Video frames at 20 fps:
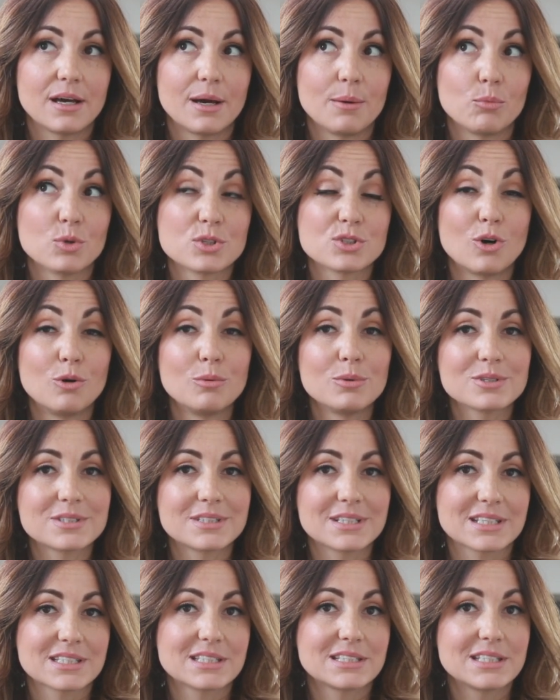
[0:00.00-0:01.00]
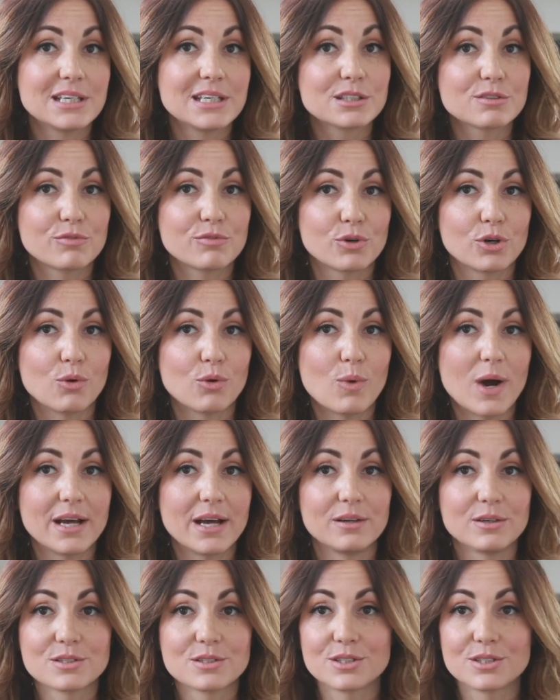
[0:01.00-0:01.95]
um, was almost extinct for a while.